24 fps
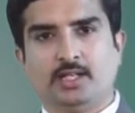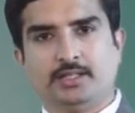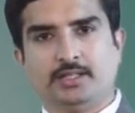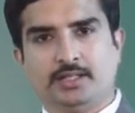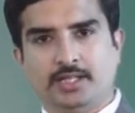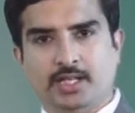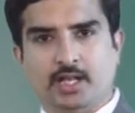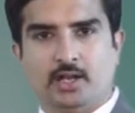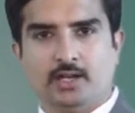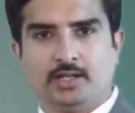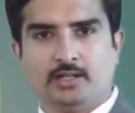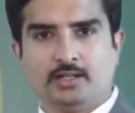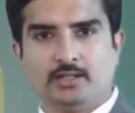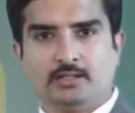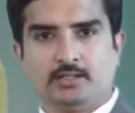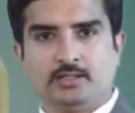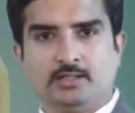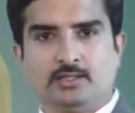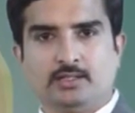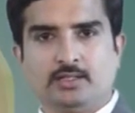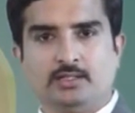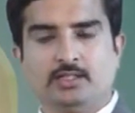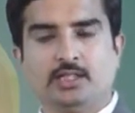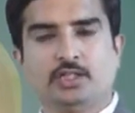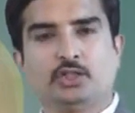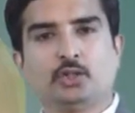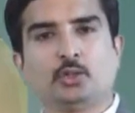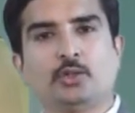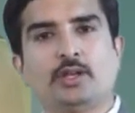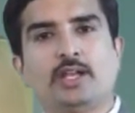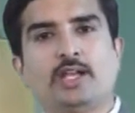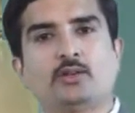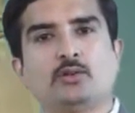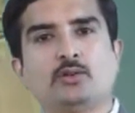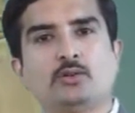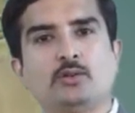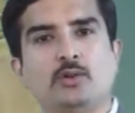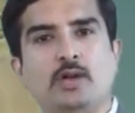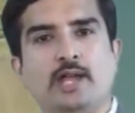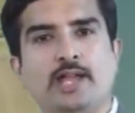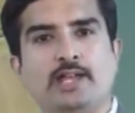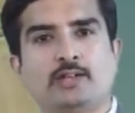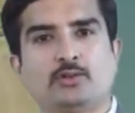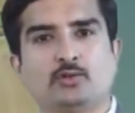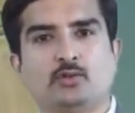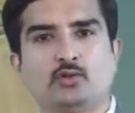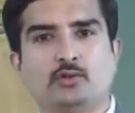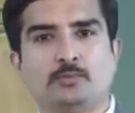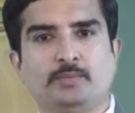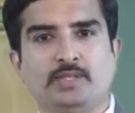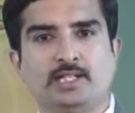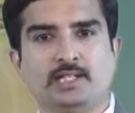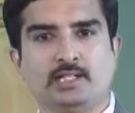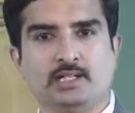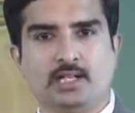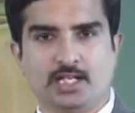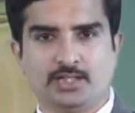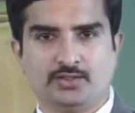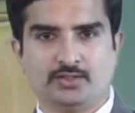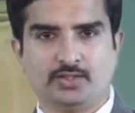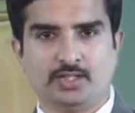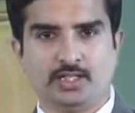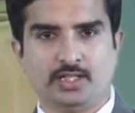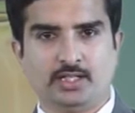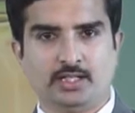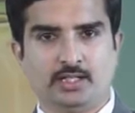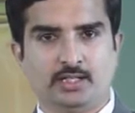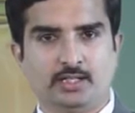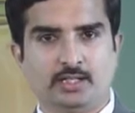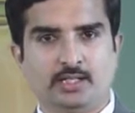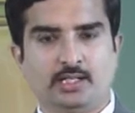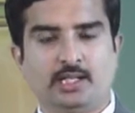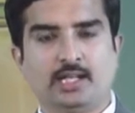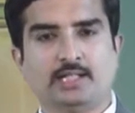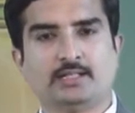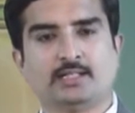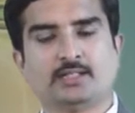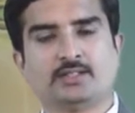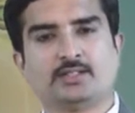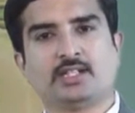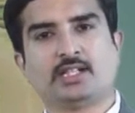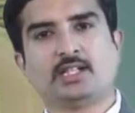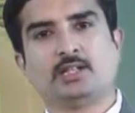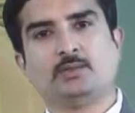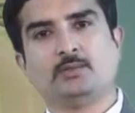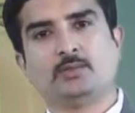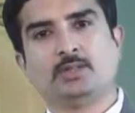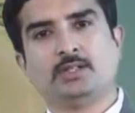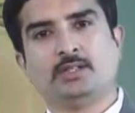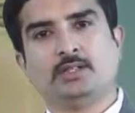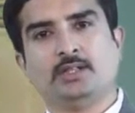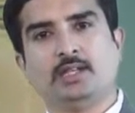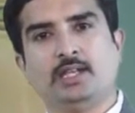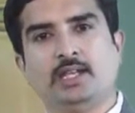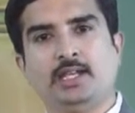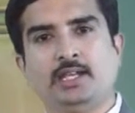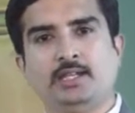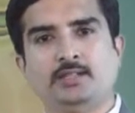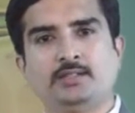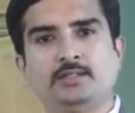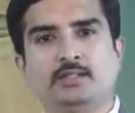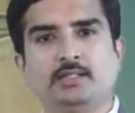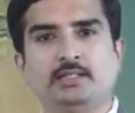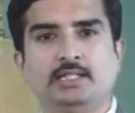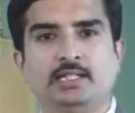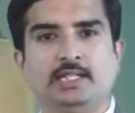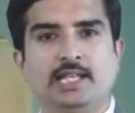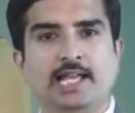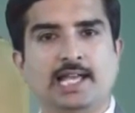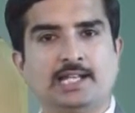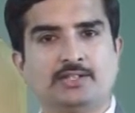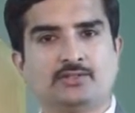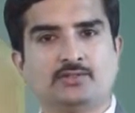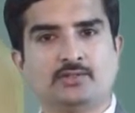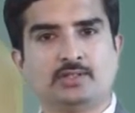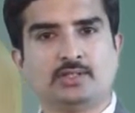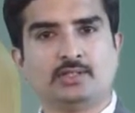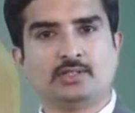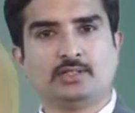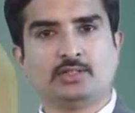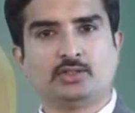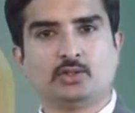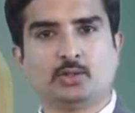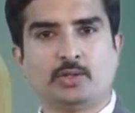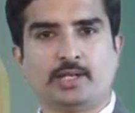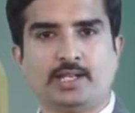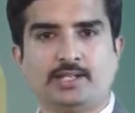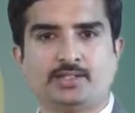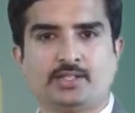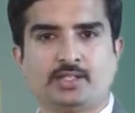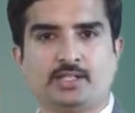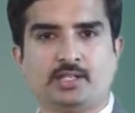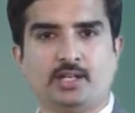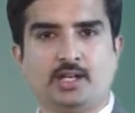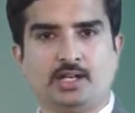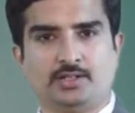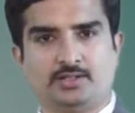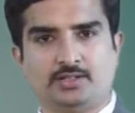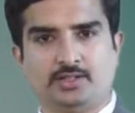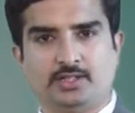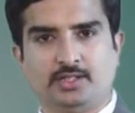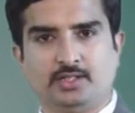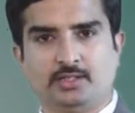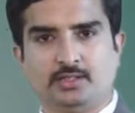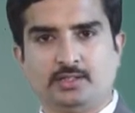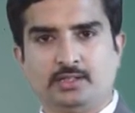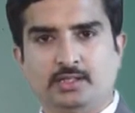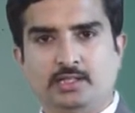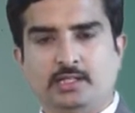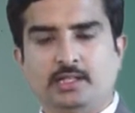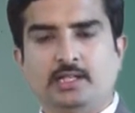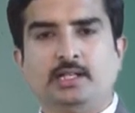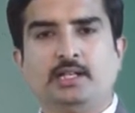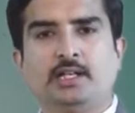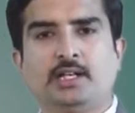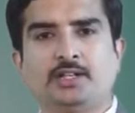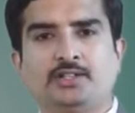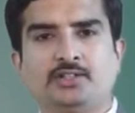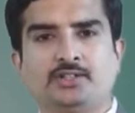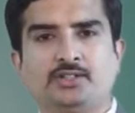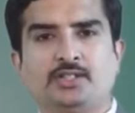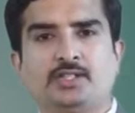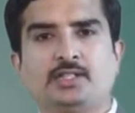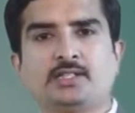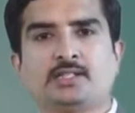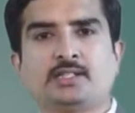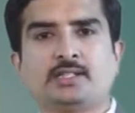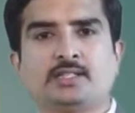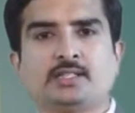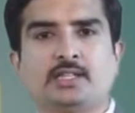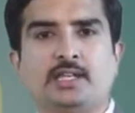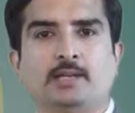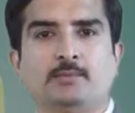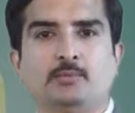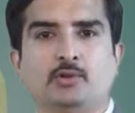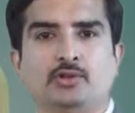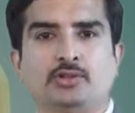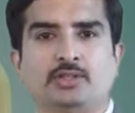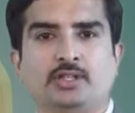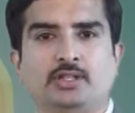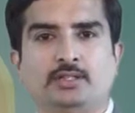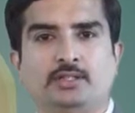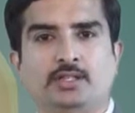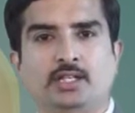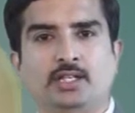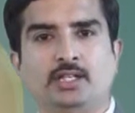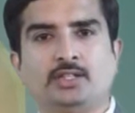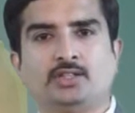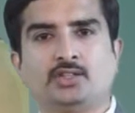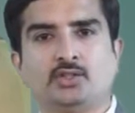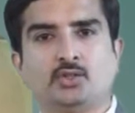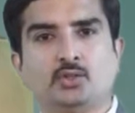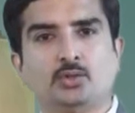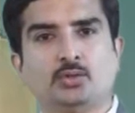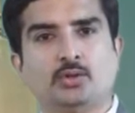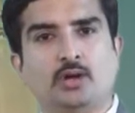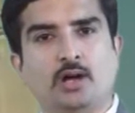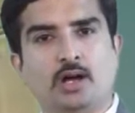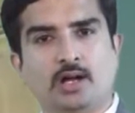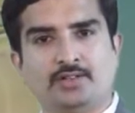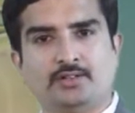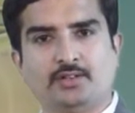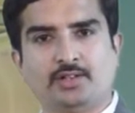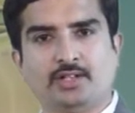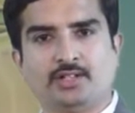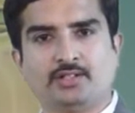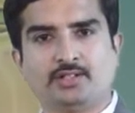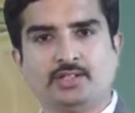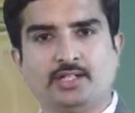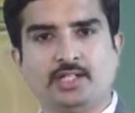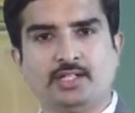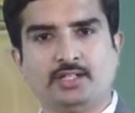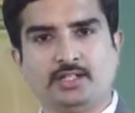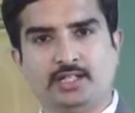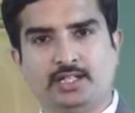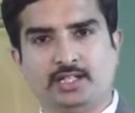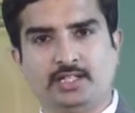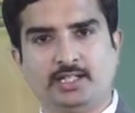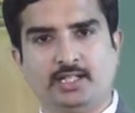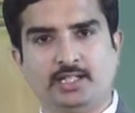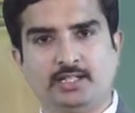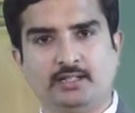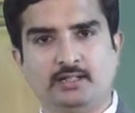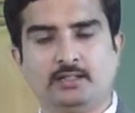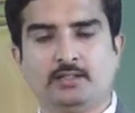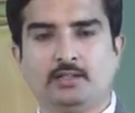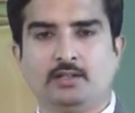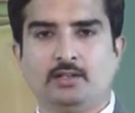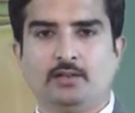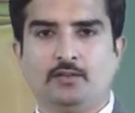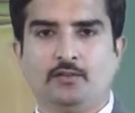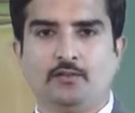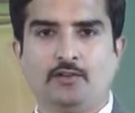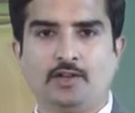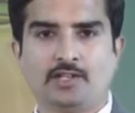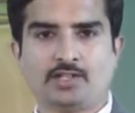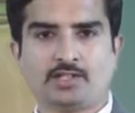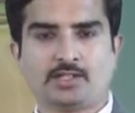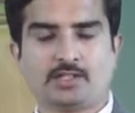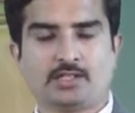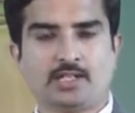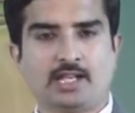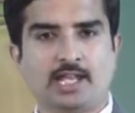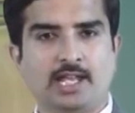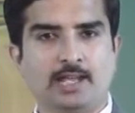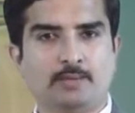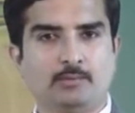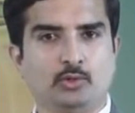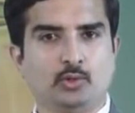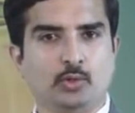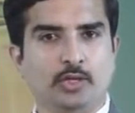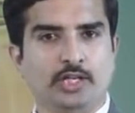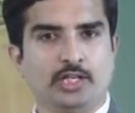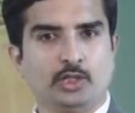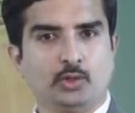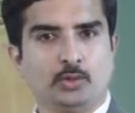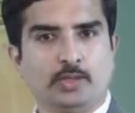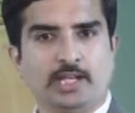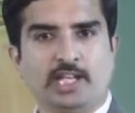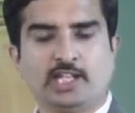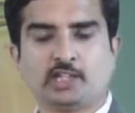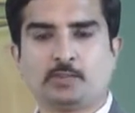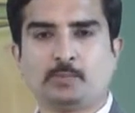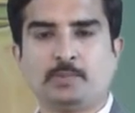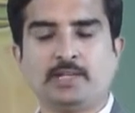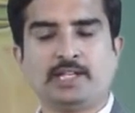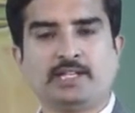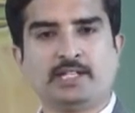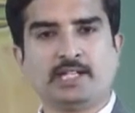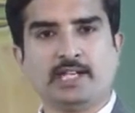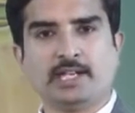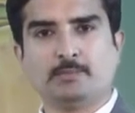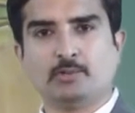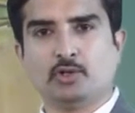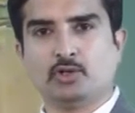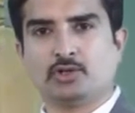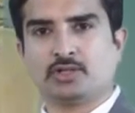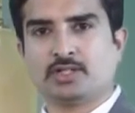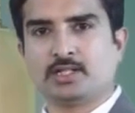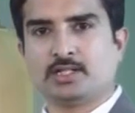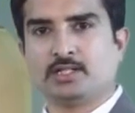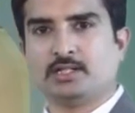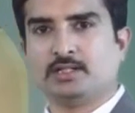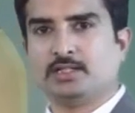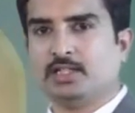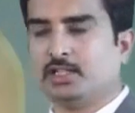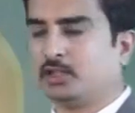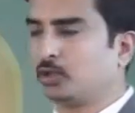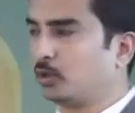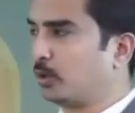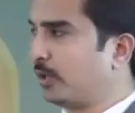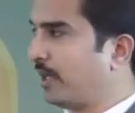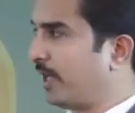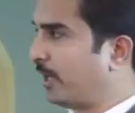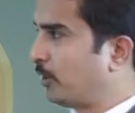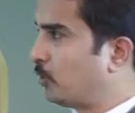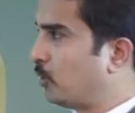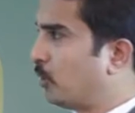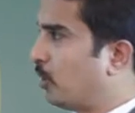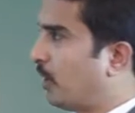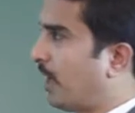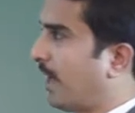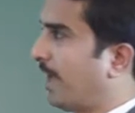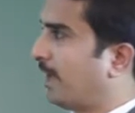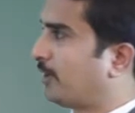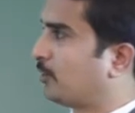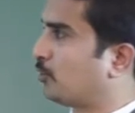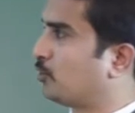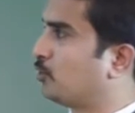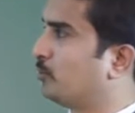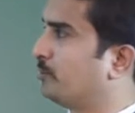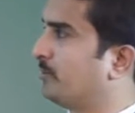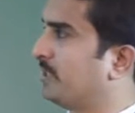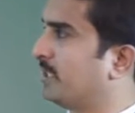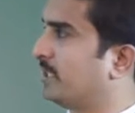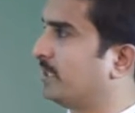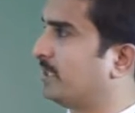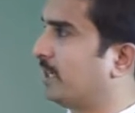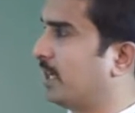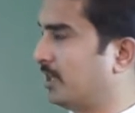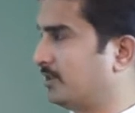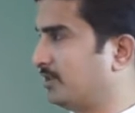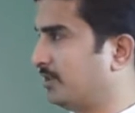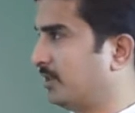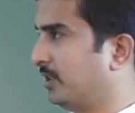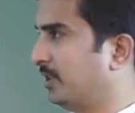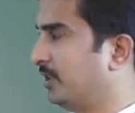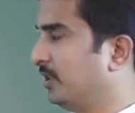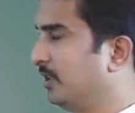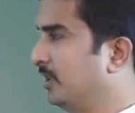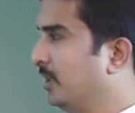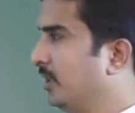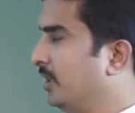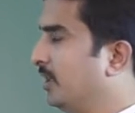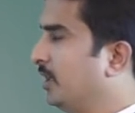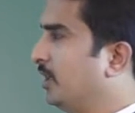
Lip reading: They are the thoracoacromial artery, and the second one is the lateral thoracic artery. Let's discuss about these two arteries in detail. First, I am going to explain about the thoracoacromial artery.